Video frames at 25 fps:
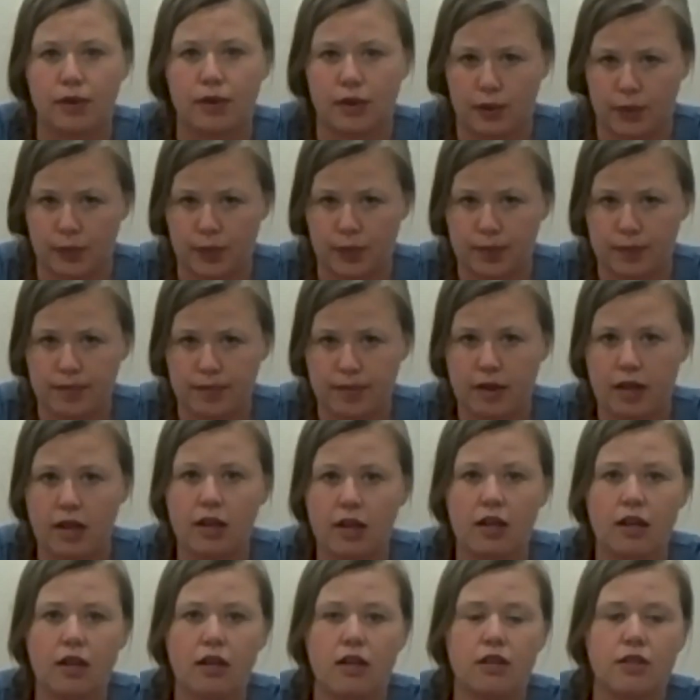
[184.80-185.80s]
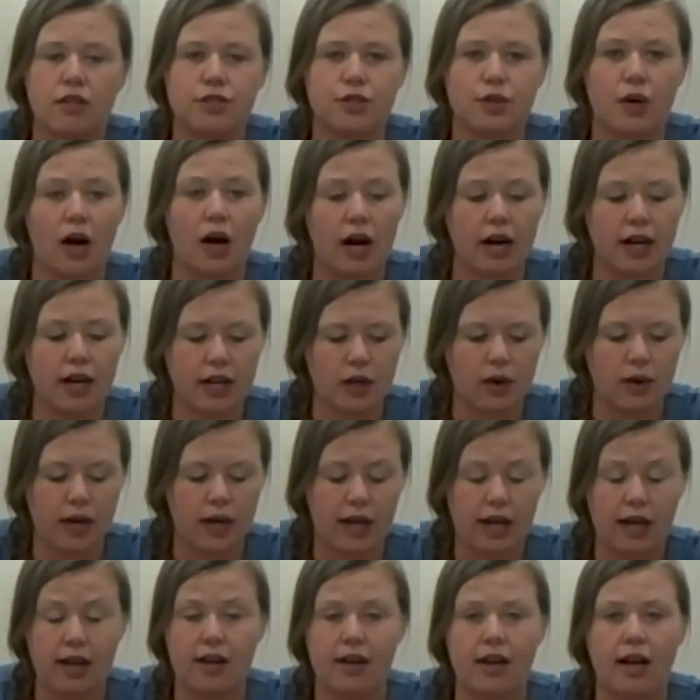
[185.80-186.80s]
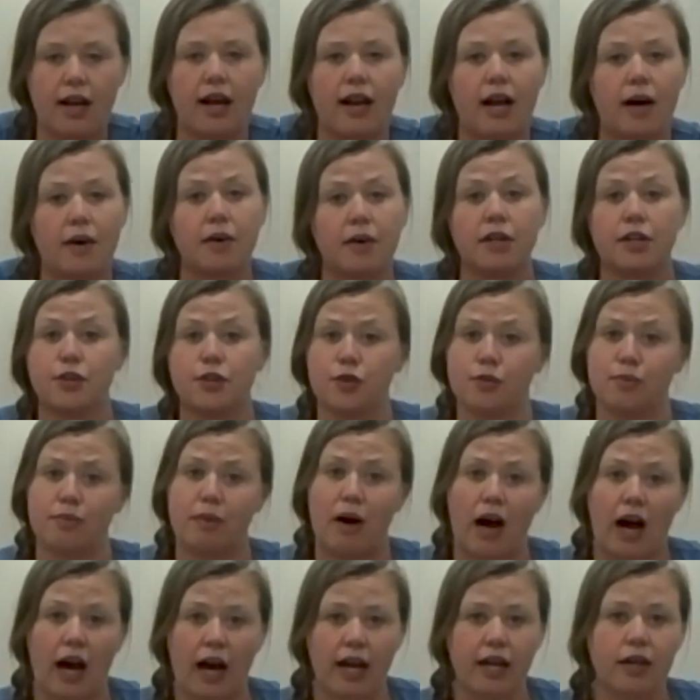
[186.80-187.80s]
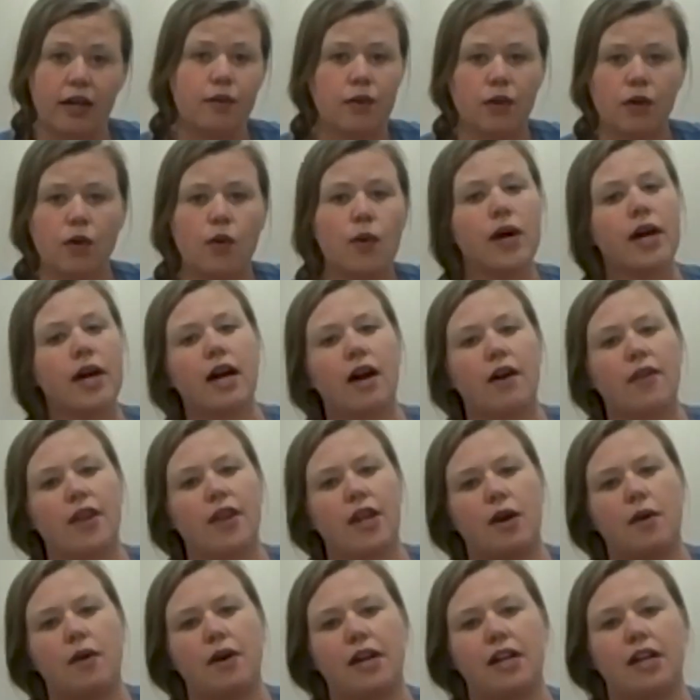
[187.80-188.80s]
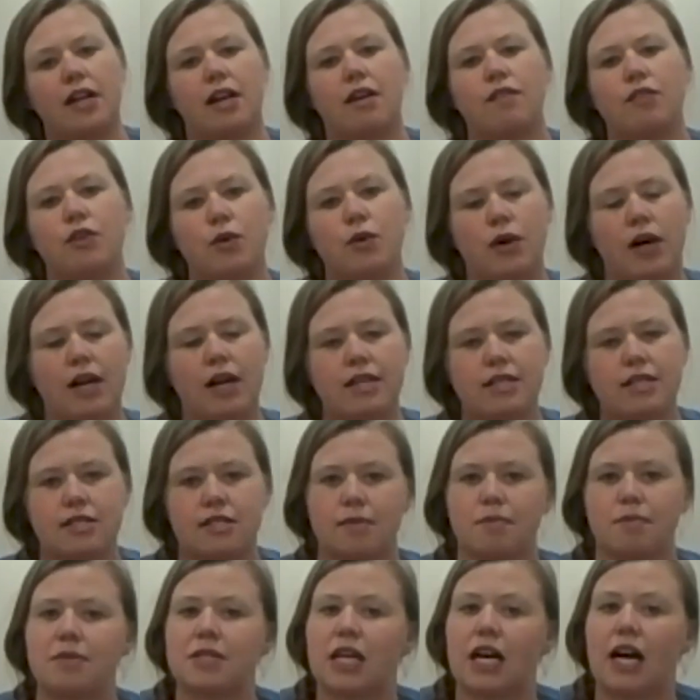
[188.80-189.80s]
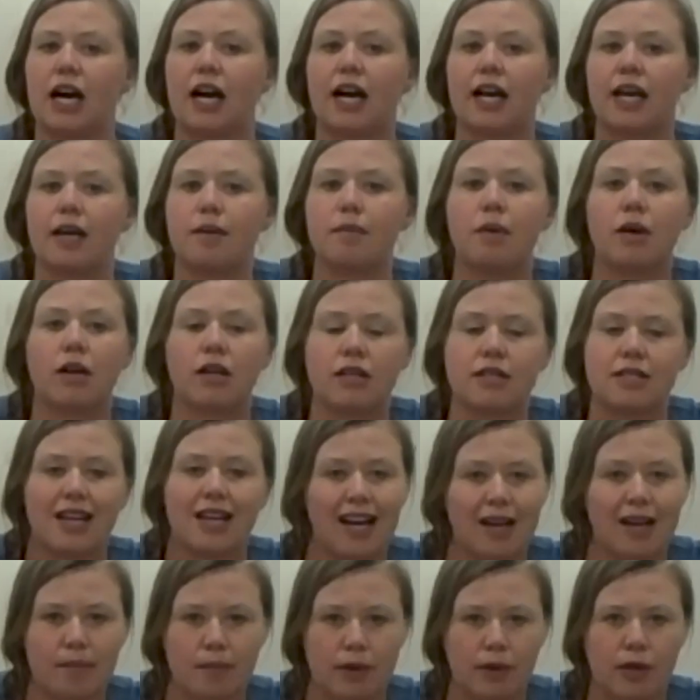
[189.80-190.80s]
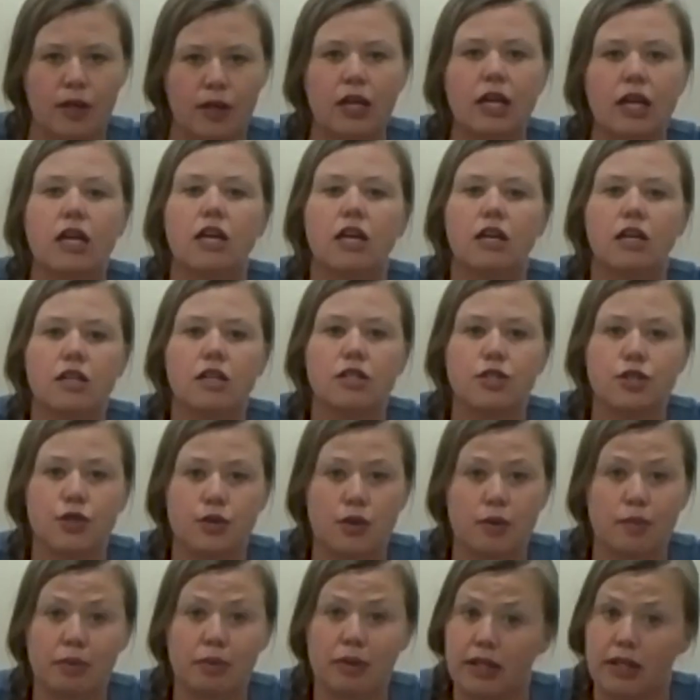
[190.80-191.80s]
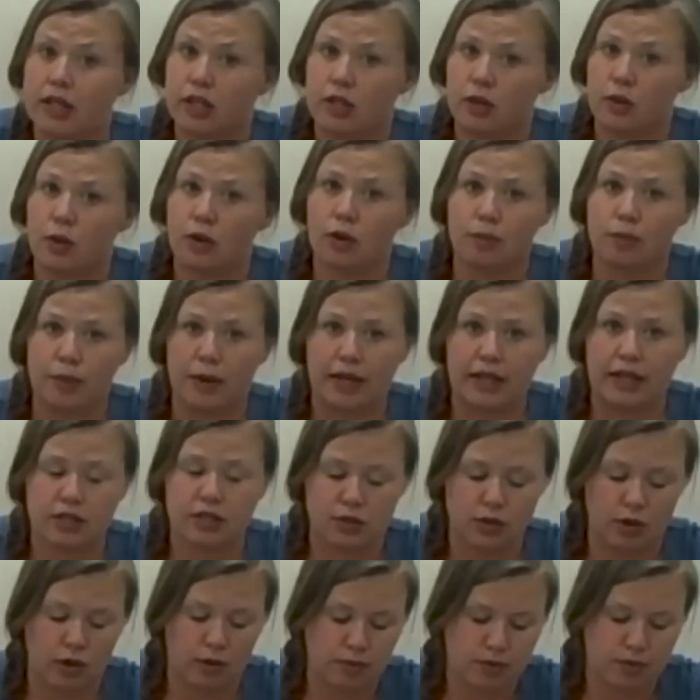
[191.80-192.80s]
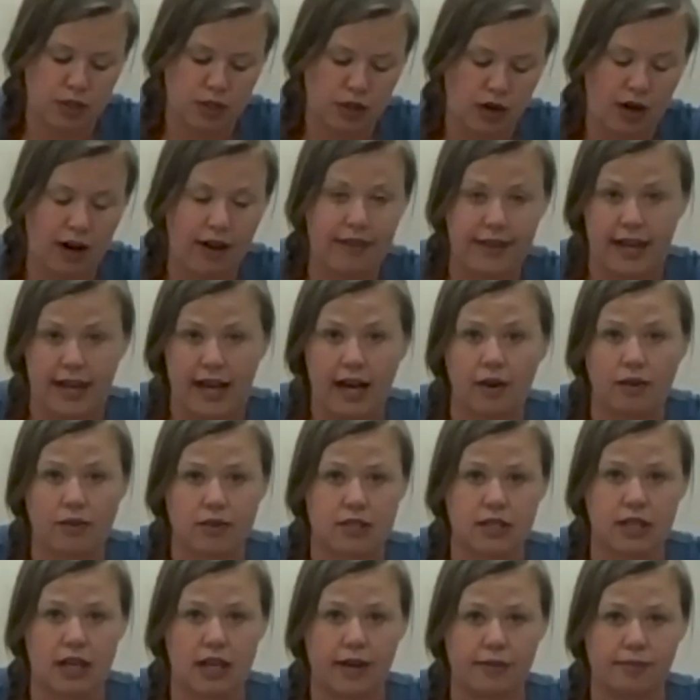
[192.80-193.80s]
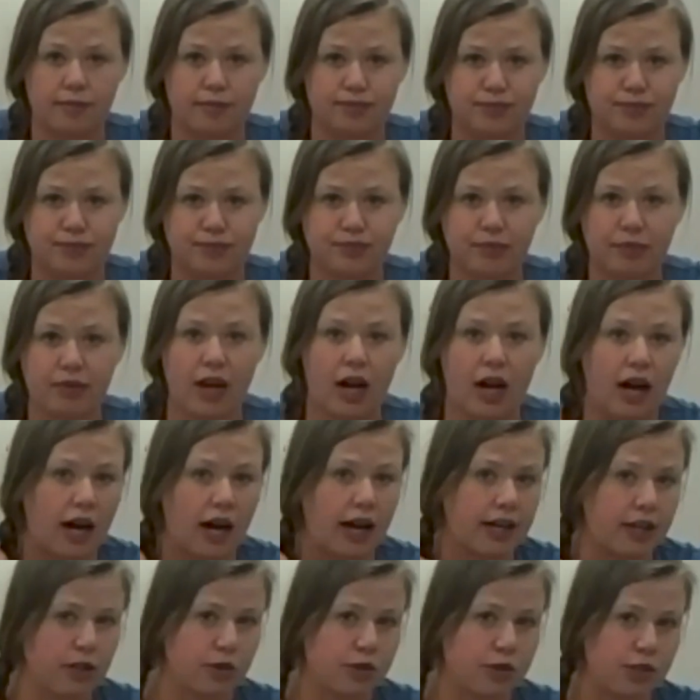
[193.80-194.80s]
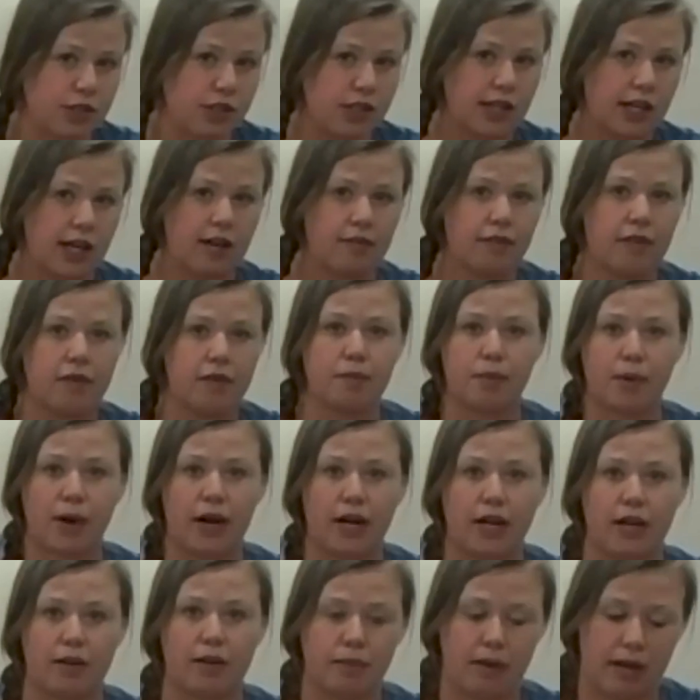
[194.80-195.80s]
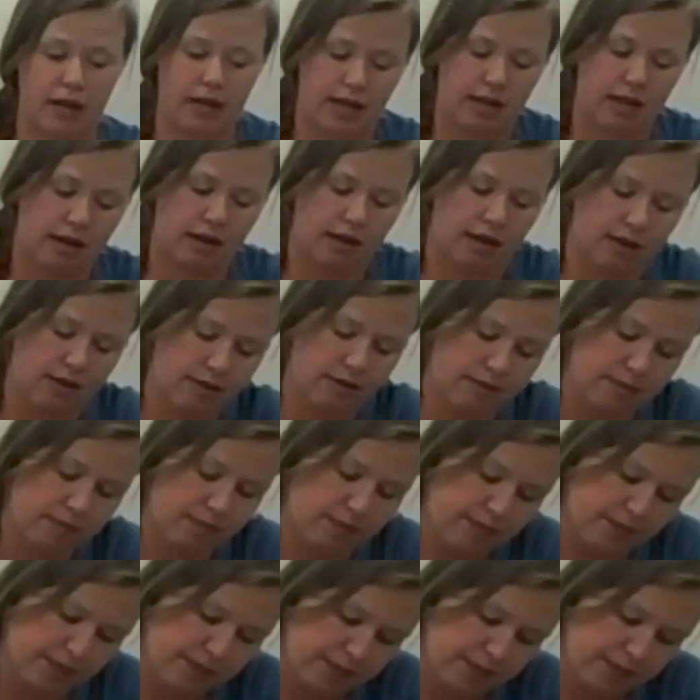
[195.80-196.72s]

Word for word: you? So, I'm gonna go ahead and I'm gonna do mine real quick, and then I'm gonna give you guys some time on a timer to complete your brainstorm. So on the outside, I usually have a braid in my hair,